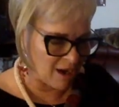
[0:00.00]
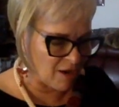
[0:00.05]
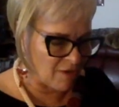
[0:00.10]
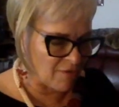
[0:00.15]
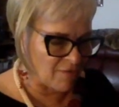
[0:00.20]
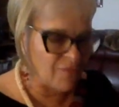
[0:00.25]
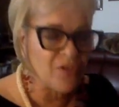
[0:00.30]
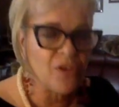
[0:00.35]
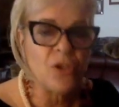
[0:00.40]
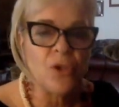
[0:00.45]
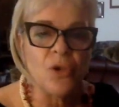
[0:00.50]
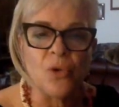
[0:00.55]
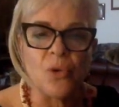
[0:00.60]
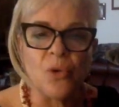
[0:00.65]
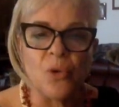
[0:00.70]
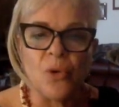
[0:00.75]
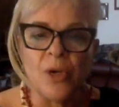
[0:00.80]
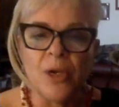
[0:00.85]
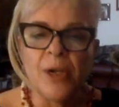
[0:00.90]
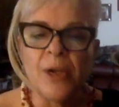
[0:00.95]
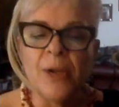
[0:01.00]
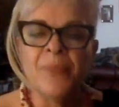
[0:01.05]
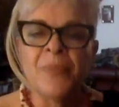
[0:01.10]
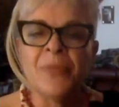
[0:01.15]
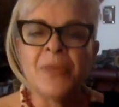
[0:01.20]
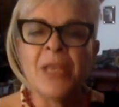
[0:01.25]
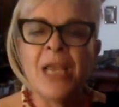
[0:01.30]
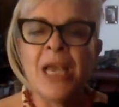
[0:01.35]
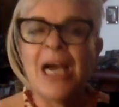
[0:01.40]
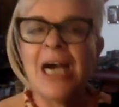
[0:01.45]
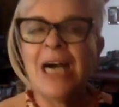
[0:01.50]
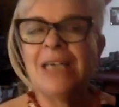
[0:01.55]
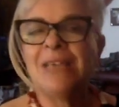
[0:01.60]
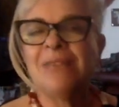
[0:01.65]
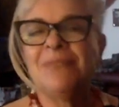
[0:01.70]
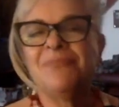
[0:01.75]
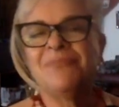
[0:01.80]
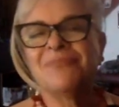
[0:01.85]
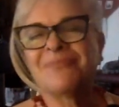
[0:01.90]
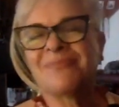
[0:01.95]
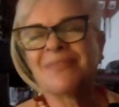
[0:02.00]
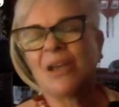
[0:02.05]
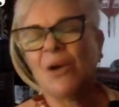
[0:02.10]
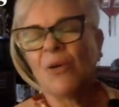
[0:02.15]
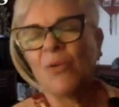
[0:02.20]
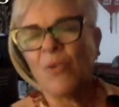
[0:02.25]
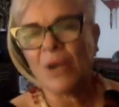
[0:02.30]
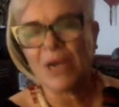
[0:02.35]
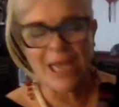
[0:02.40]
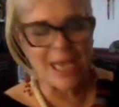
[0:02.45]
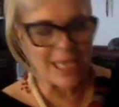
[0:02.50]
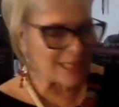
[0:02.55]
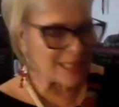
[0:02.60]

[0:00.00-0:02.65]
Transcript: of you um, what i